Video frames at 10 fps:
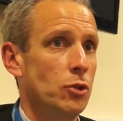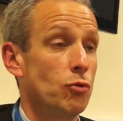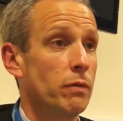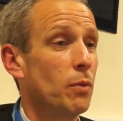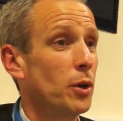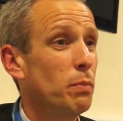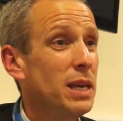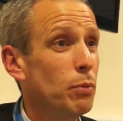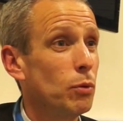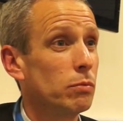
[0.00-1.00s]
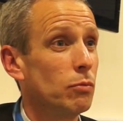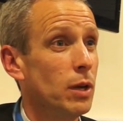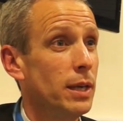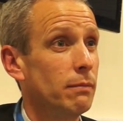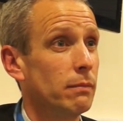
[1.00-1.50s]
driven by the people,
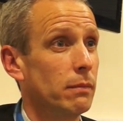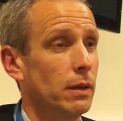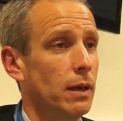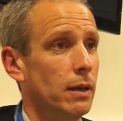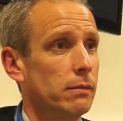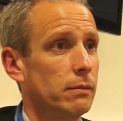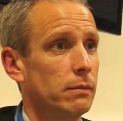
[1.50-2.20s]
really, uh,